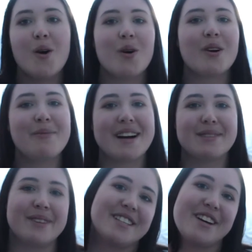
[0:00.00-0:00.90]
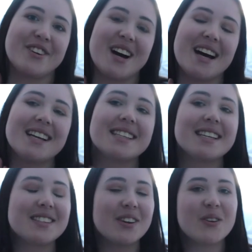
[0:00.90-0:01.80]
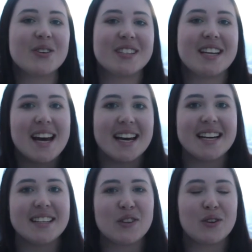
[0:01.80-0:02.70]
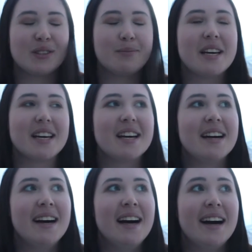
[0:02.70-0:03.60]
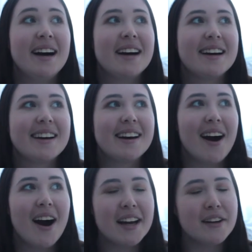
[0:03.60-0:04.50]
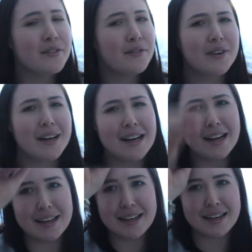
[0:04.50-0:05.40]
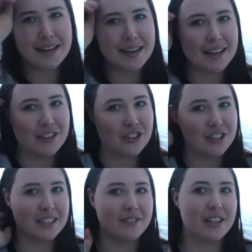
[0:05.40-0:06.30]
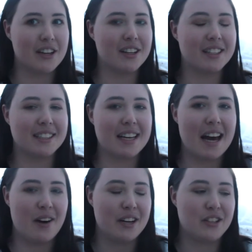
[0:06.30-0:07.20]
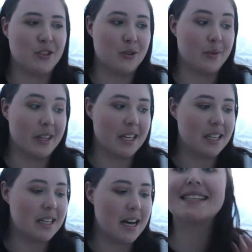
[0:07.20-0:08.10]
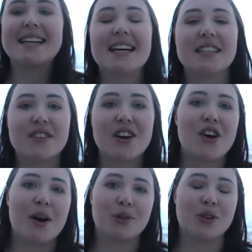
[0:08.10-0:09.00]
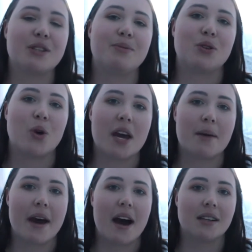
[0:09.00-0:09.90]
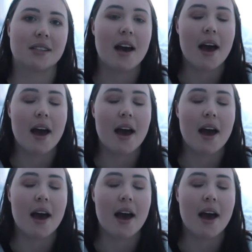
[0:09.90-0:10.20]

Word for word: welcome back to my channel guys. So today is going to be kind of an interesting video. Let's see how I do with it. In today's video I'm going to be talking about